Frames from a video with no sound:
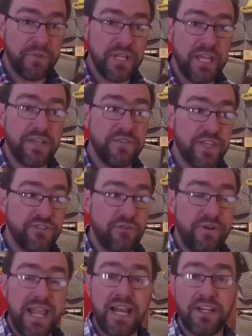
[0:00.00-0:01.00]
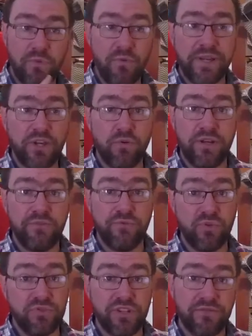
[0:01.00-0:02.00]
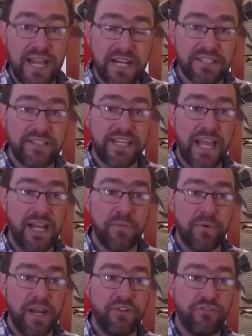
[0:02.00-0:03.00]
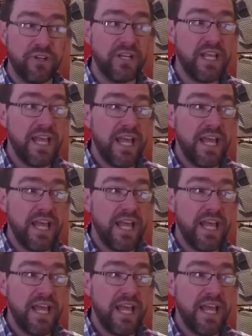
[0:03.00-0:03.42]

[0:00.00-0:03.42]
There's a what we call in the rules a reality calibration,